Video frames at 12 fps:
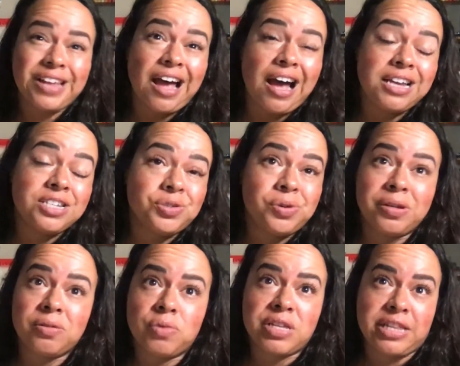I do
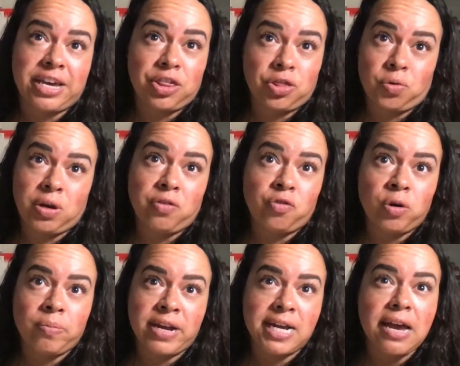it with like 3 or 4
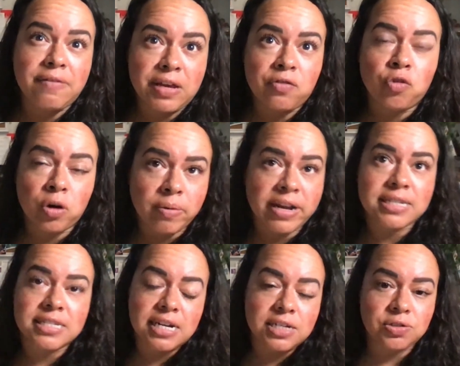brands. I have like 4 brands
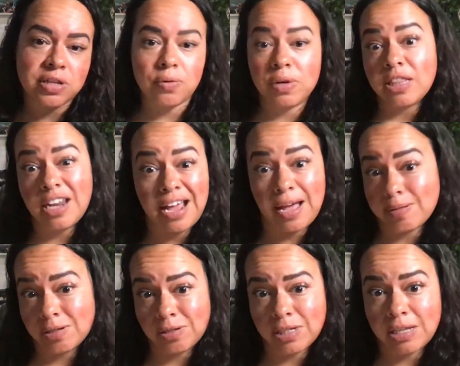that I do that with that I
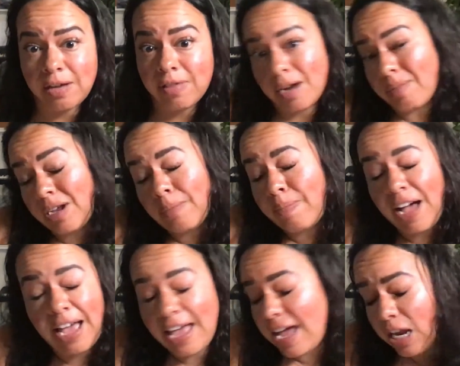absolutely love that I'm going to
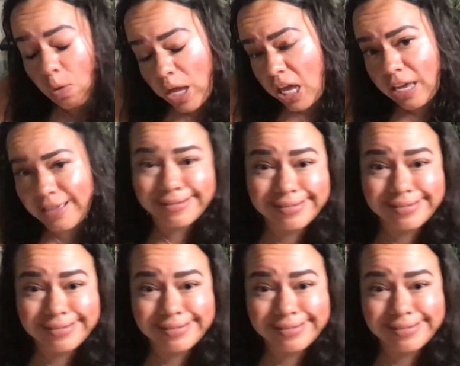buy anyway.